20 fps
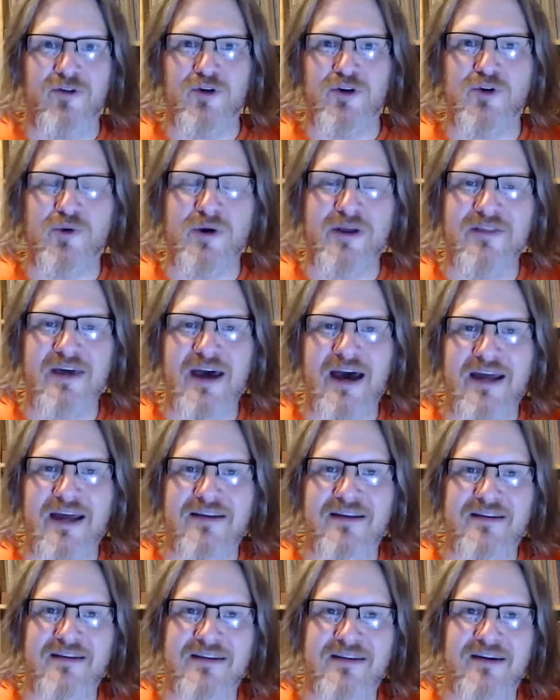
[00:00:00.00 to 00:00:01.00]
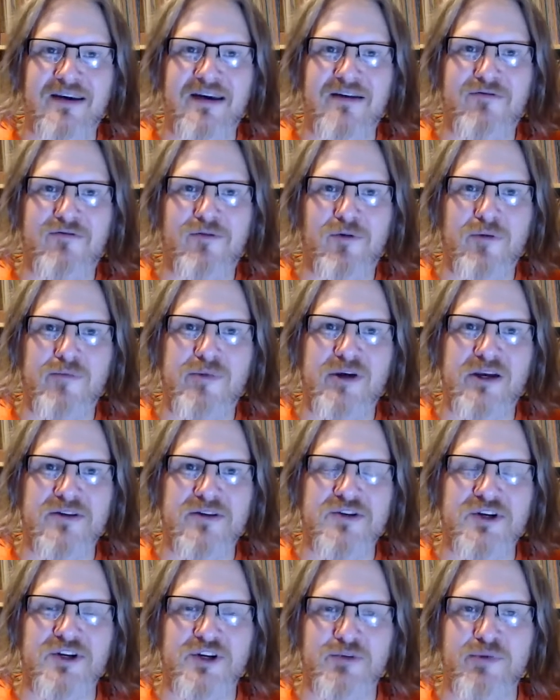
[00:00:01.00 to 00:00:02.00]
doing that and for being
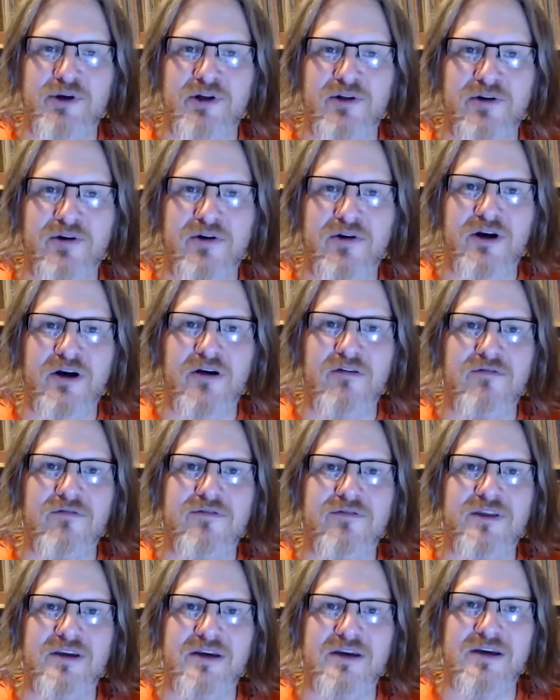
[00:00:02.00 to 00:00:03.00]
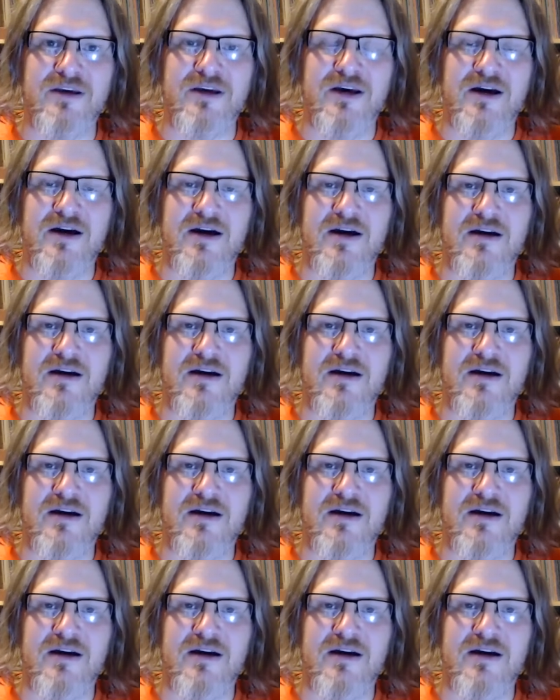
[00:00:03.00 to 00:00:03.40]
such a pillar of the